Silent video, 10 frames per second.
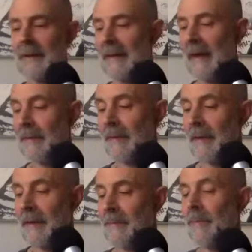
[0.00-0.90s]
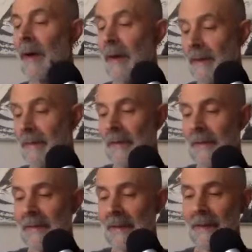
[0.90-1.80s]
Now, but on the
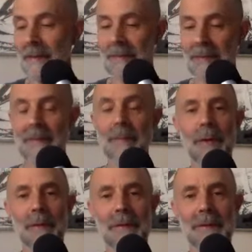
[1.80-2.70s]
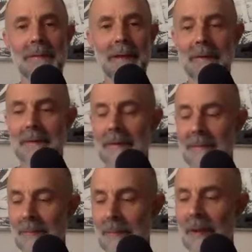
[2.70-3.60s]
same time, there's a positive side to this
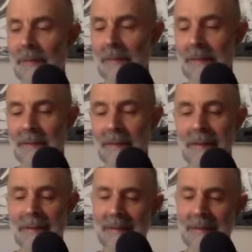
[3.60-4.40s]
as well, which is it